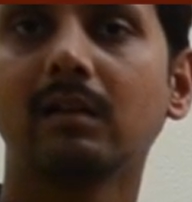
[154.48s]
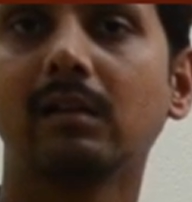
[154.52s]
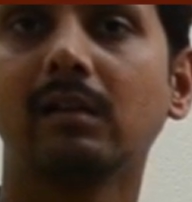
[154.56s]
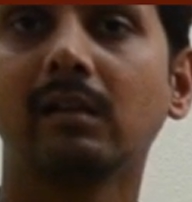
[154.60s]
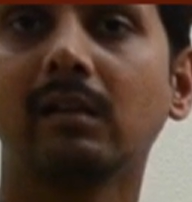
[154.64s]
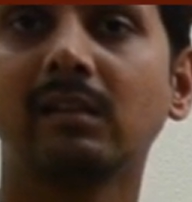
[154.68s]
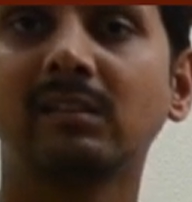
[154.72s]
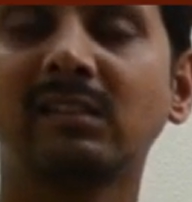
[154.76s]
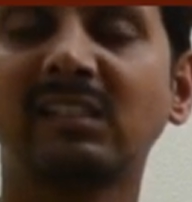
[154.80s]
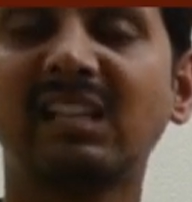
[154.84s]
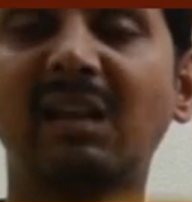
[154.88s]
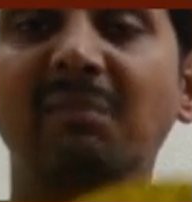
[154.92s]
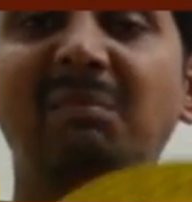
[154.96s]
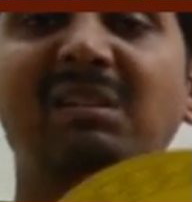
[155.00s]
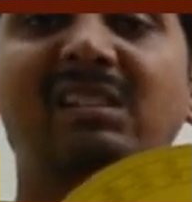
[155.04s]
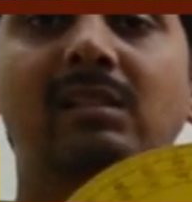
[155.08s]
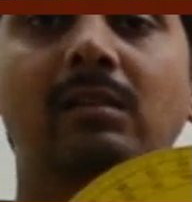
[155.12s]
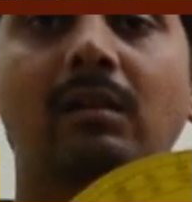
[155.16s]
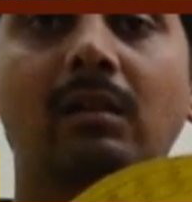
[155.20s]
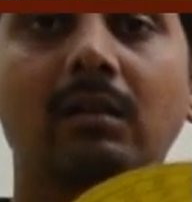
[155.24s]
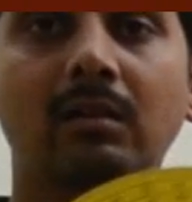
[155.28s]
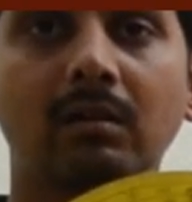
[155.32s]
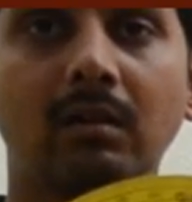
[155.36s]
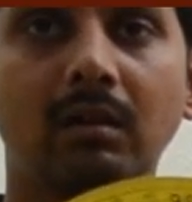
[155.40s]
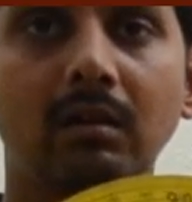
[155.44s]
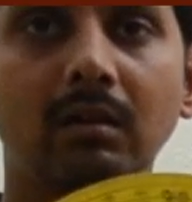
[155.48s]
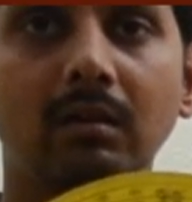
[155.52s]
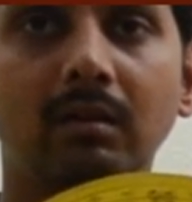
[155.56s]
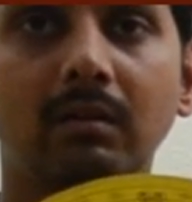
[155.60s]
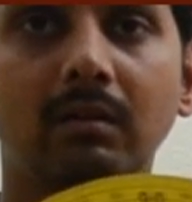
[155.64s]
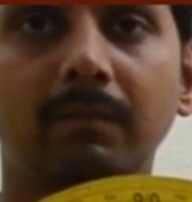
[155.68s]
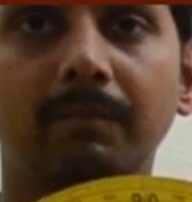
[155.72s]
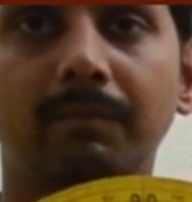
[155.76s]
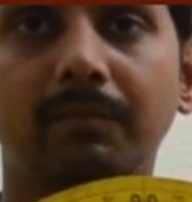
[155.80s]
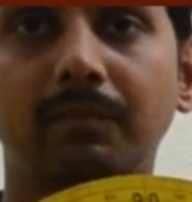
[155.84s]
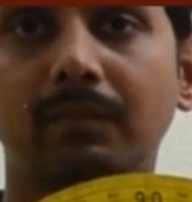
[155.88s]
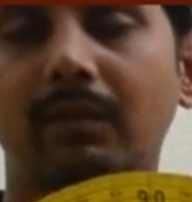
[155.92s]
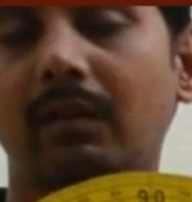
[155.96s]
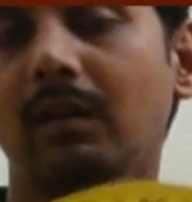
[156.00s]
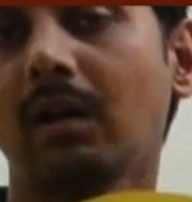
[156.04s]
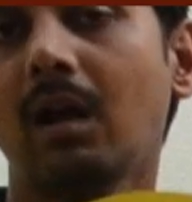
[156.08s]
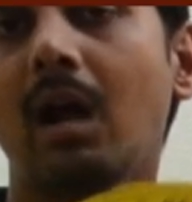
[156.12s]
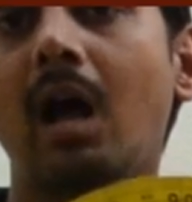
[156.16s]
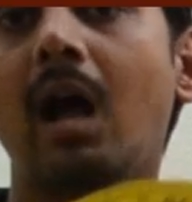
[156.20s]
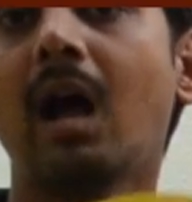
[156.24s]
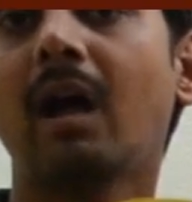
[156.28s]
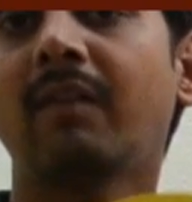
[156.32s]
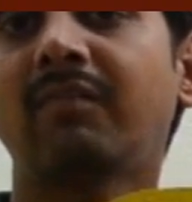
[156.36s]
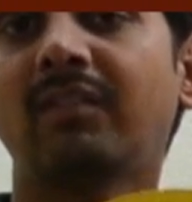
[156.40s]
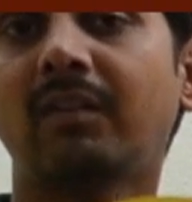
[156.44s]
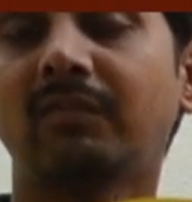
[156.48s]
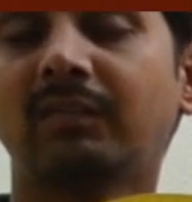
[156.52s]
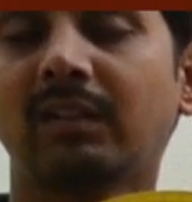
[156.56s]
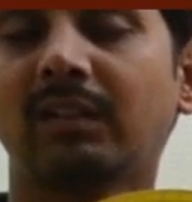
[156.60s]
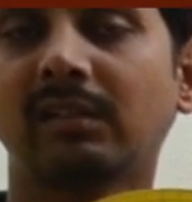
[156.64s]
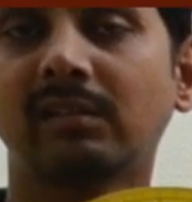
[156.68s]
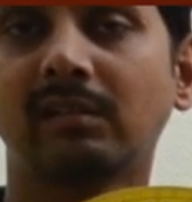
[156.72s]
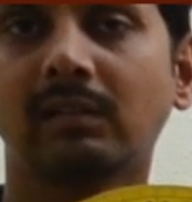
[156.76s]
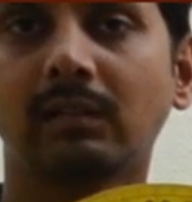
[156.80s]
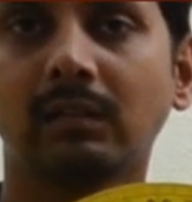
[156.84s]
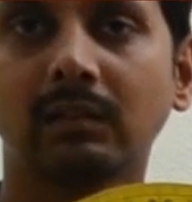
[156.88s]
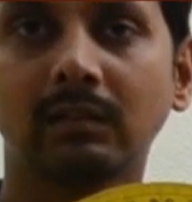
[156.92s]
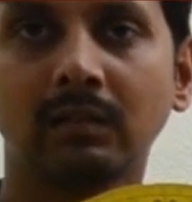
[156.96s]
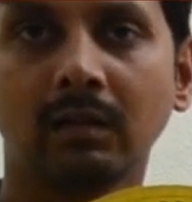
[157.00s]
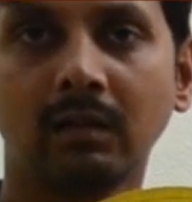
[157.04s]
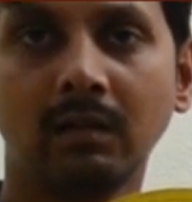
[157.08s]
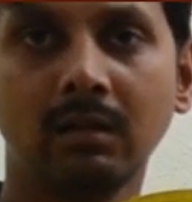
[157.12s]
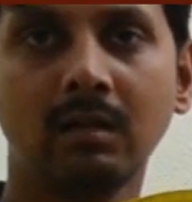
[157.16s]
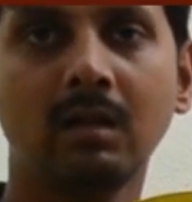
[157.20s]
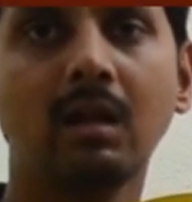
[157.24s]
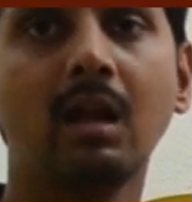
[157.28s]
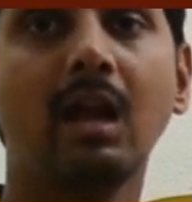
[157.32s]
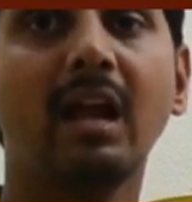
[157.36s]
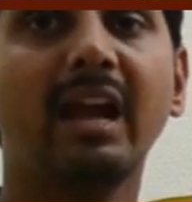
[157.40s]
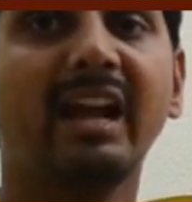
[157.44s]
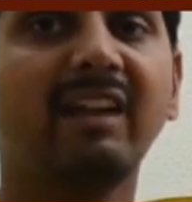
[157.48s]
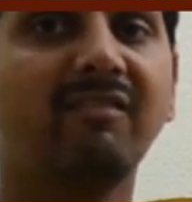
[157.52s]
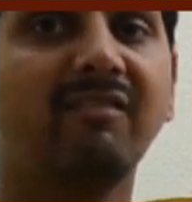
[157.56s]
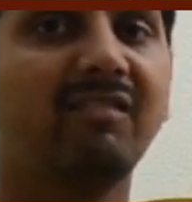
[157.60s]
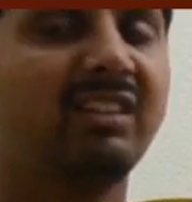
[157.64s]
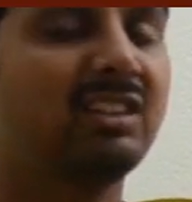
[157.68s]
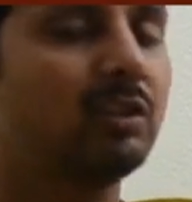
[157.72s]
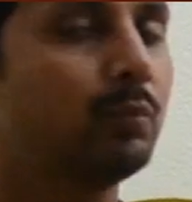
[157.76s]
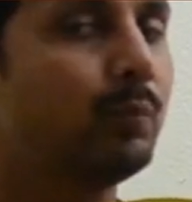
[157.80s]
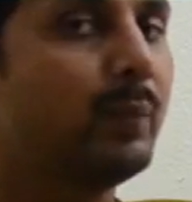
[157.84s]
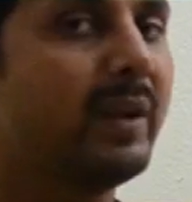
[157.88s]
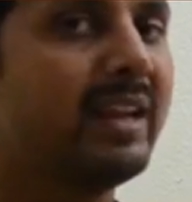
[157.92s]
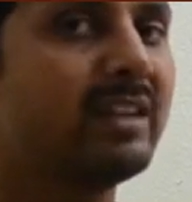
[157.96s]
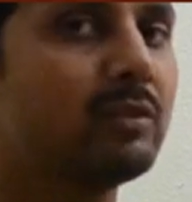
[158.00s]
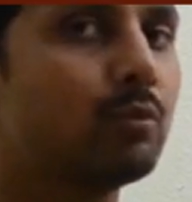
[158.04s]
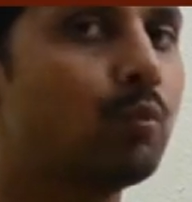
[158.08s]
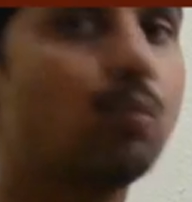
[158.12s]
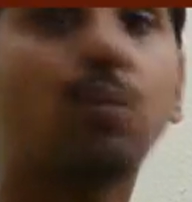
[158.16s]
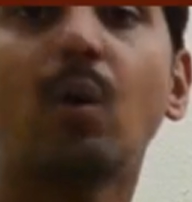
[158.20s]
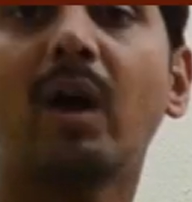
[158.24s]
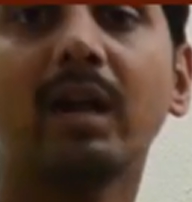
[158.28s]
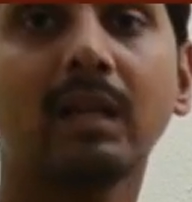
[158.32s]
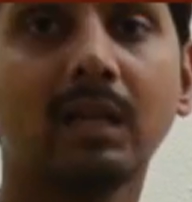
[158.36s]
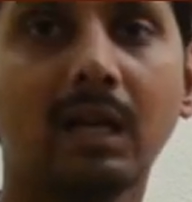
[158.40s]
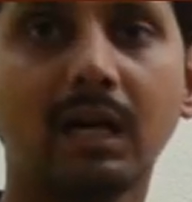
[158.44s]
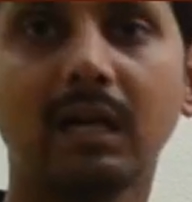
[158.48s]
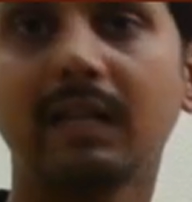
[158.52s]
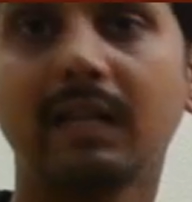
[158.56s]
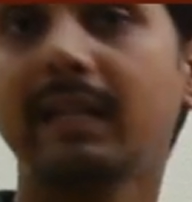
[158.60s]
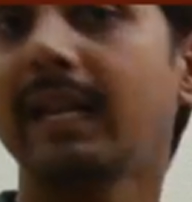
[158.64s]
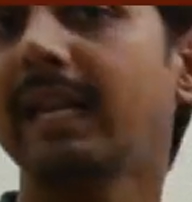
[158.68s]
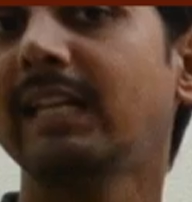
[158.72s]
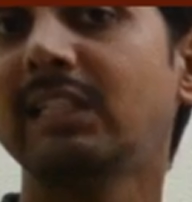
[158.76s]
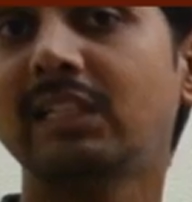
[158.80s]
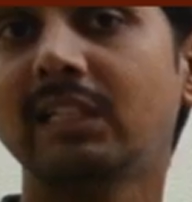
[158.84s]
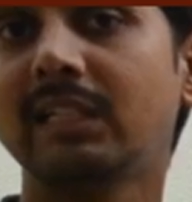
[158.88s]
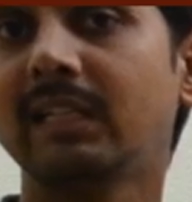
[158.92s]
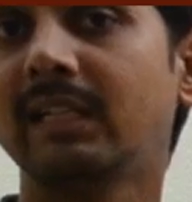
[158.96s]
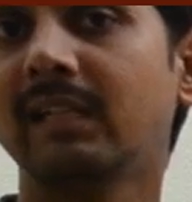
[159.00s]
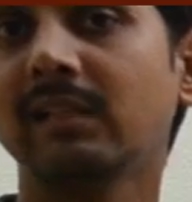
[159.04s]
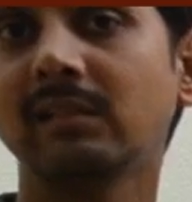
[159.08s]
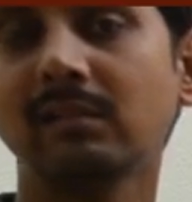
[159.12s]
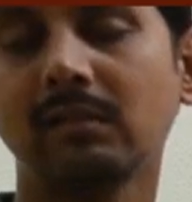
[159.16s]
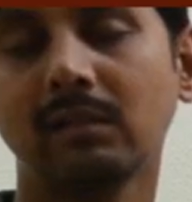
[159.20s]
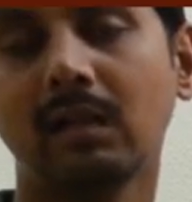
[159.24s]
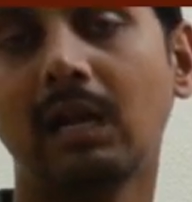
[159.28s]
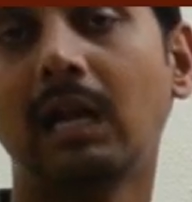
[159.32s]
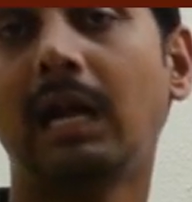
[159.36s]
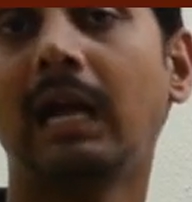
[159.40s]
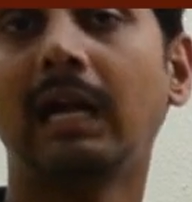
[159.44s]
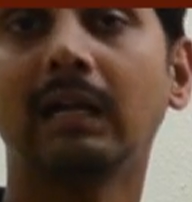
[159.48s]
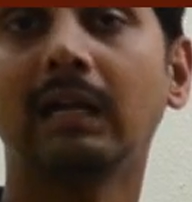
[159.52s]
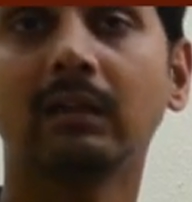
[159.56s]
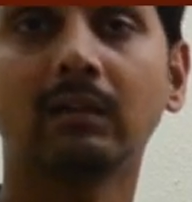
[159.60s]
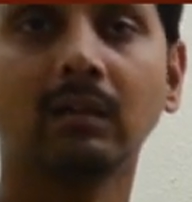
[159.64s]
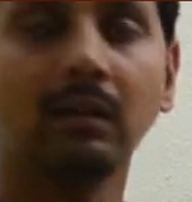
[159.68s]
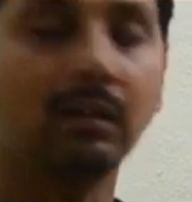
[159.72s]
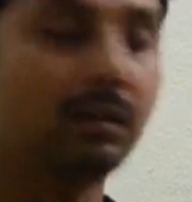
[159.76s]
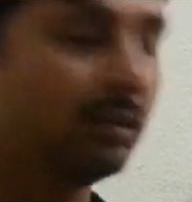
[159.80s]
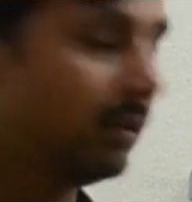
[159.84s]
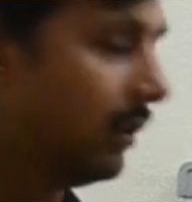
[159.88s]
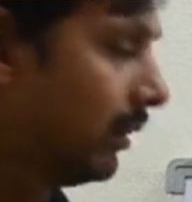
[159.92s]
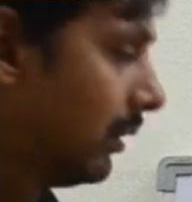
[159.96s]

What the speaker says: semicircle, half of the circle, which makes 180 degrees angle.